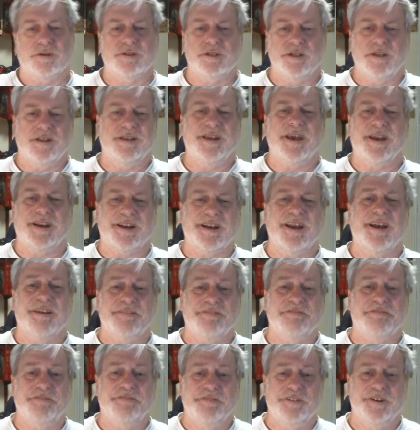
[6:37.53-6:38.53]
So you got to kind
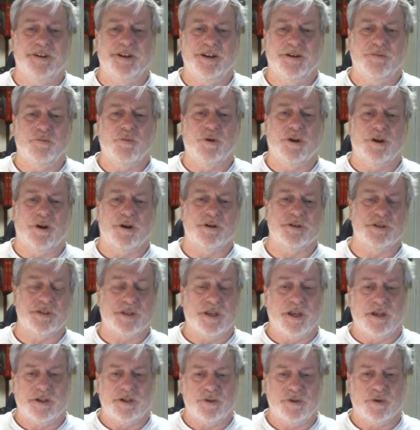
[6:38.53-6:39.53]
of fit in what our
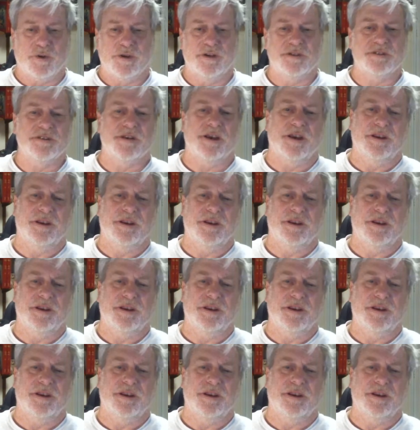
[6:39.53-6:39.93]
schedule is.